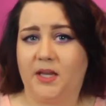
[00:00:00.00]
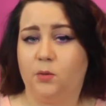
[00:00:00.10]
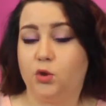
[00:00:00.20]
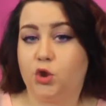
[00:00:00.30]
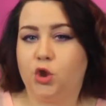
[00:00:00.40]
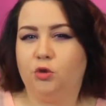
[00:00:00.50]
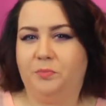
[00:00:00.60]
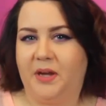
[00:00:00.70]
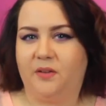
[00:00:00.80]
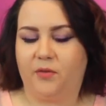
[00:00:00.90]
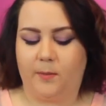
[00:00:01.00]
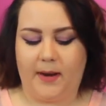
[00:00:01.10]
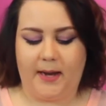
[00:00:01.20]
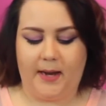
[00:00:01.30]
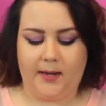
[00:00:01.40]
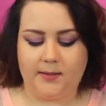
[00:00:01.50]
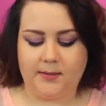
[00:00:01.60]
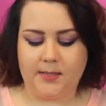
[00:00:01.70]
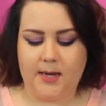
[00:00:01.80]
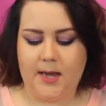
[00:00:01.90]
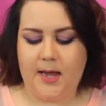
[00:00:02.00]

Like, it was too big for my hands.